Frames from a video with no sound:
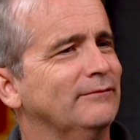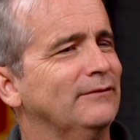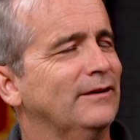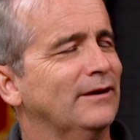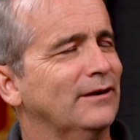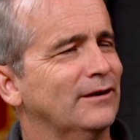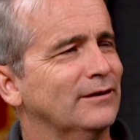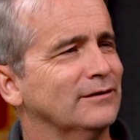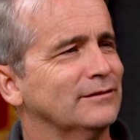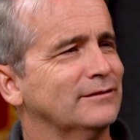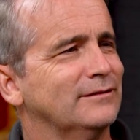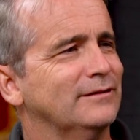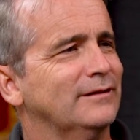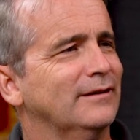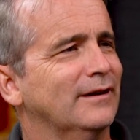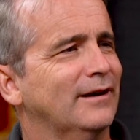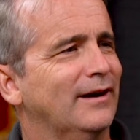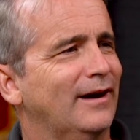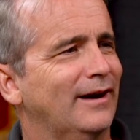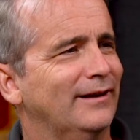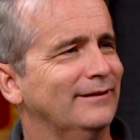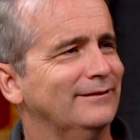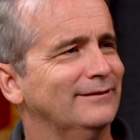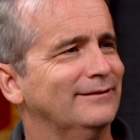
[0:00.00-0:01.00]
there's
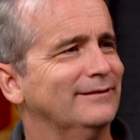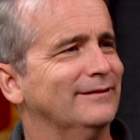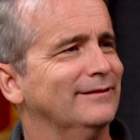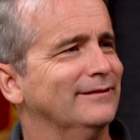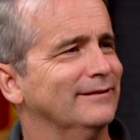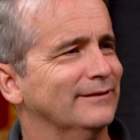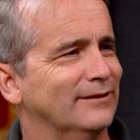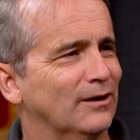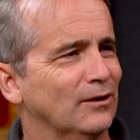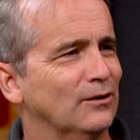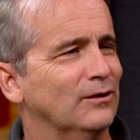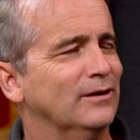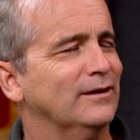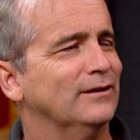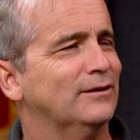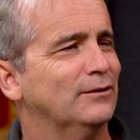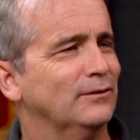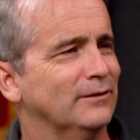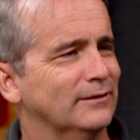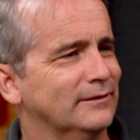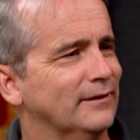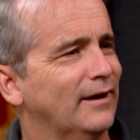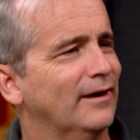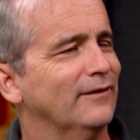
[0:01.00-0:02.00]
not going to
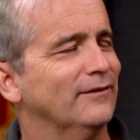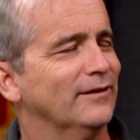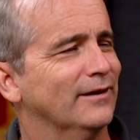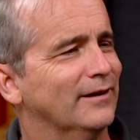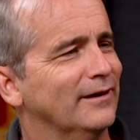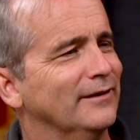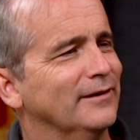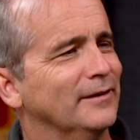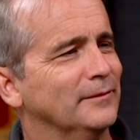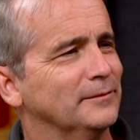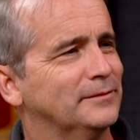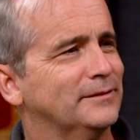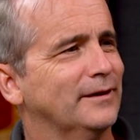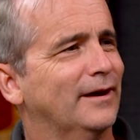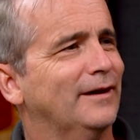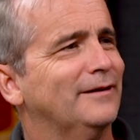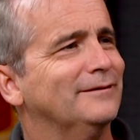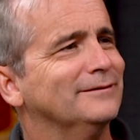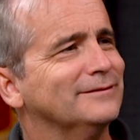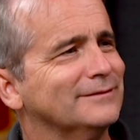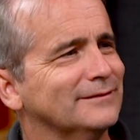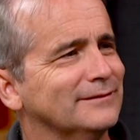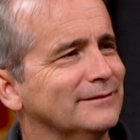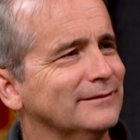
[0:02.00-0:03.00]
resolve it on
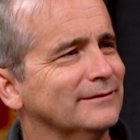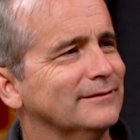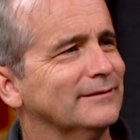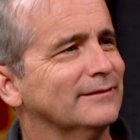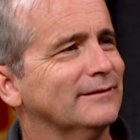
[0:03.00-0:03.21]
themselves.